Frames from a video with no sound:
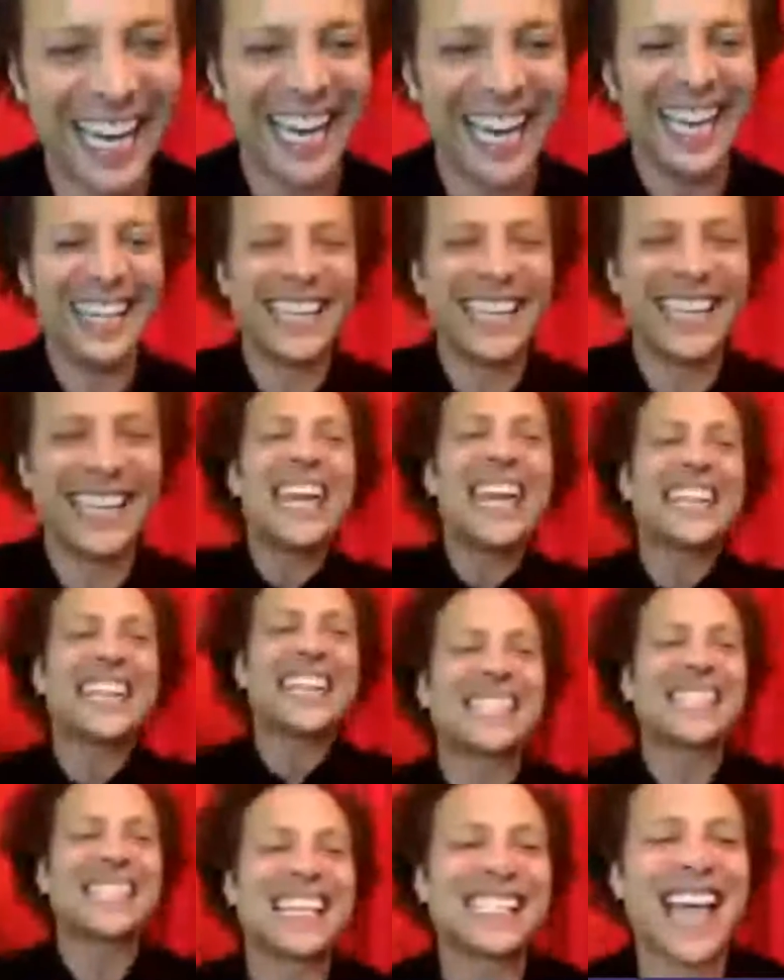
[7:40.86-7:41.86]

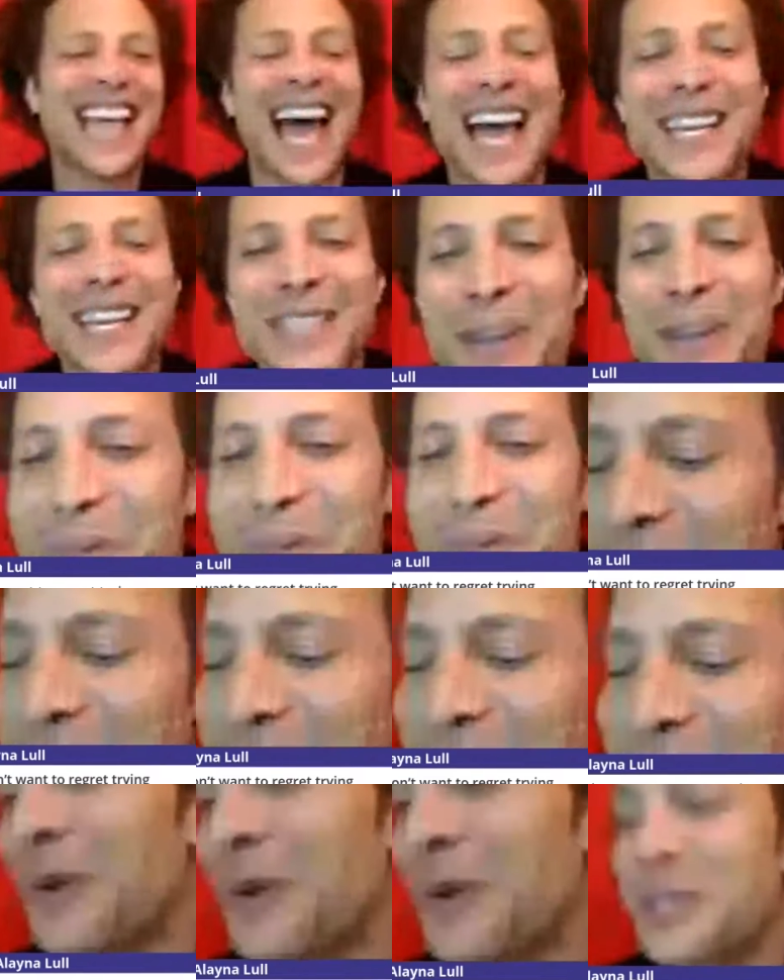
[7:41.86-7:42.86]
Elena says, I don't want to
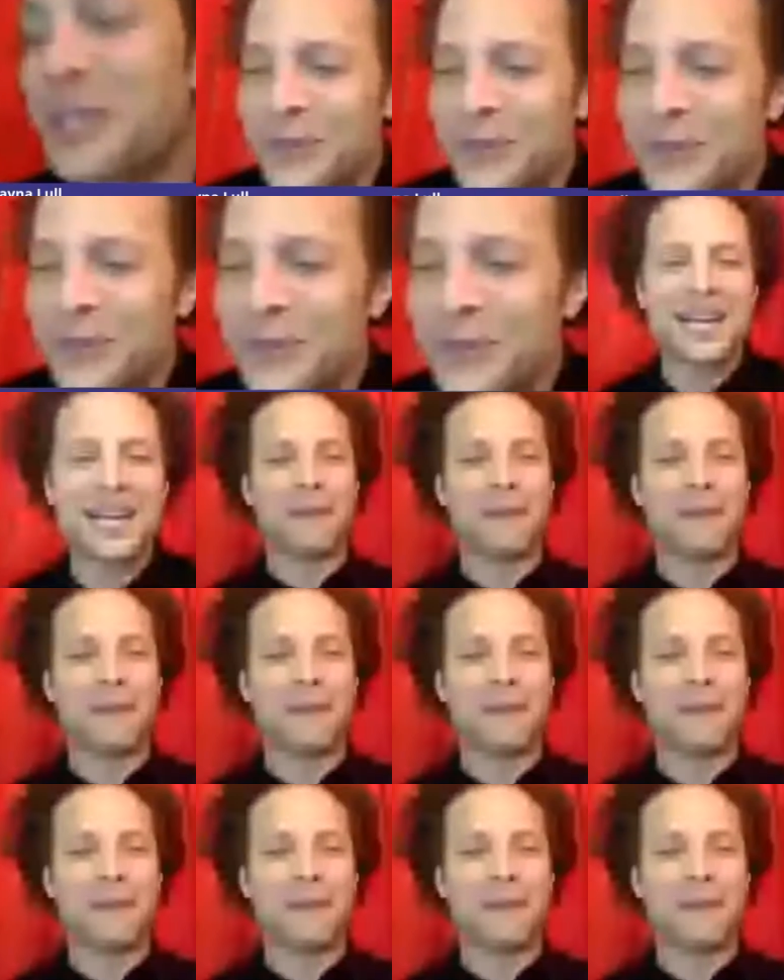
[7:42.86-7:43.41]
regret trying.